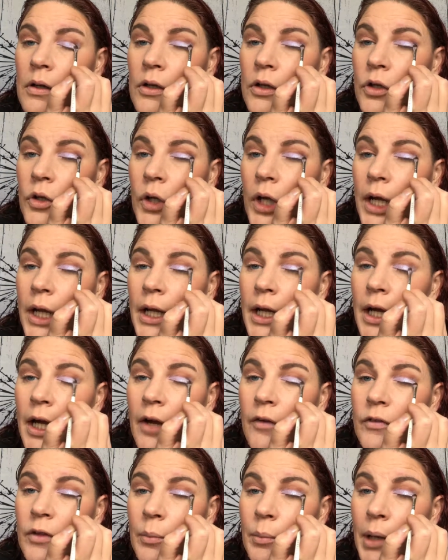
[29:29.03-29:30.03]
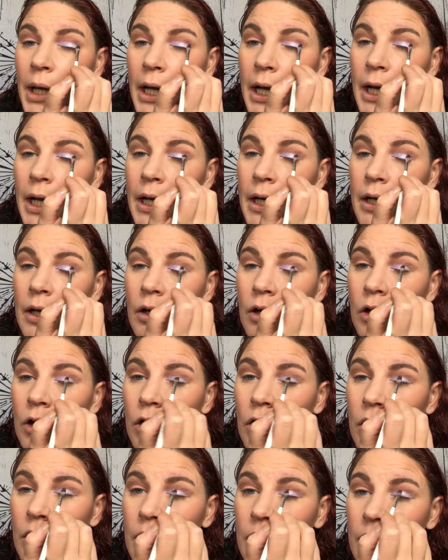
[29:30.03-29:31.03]
you kind of have to pat
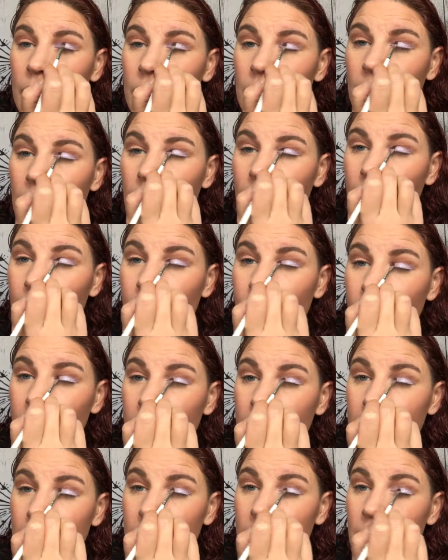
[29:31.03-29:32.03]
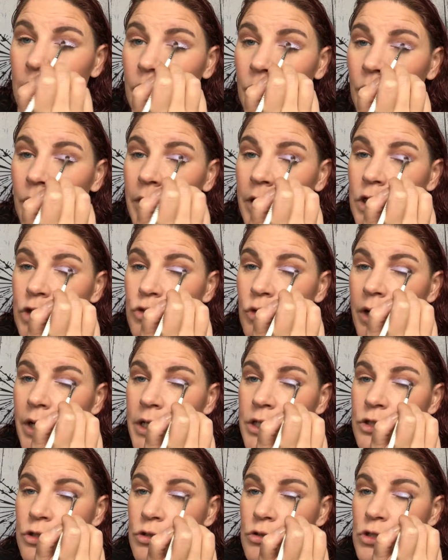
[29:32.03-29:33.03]
on, I'm finding. When I
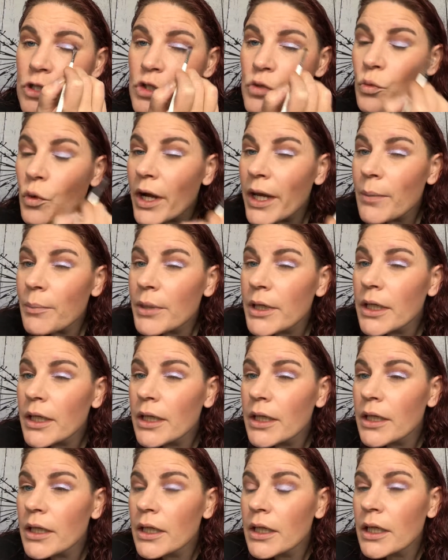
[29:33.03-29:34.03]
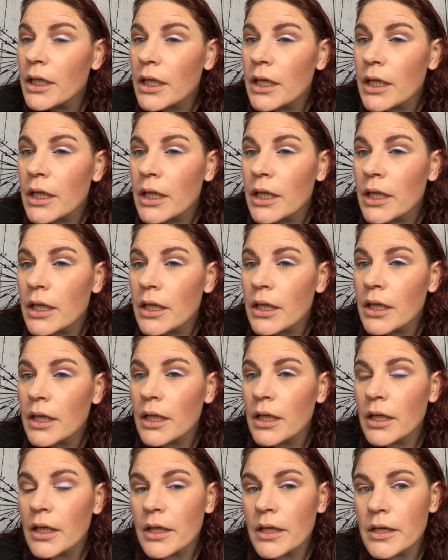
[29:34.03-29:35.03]
try to swipe it,
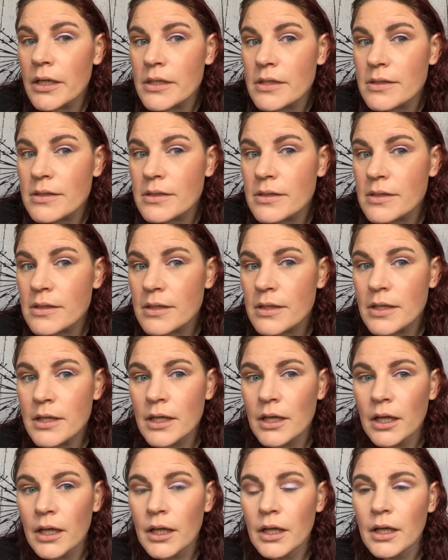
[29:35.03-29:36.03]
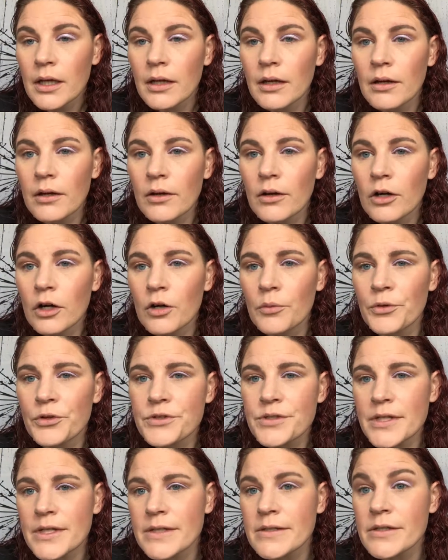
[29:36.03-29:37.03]
it's
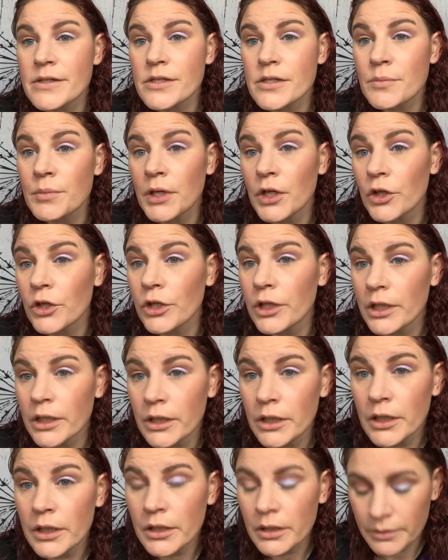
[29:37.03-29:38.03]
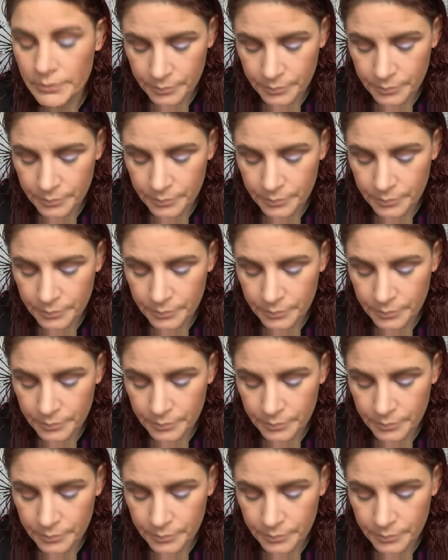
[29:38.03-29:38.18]
almost like disappearing.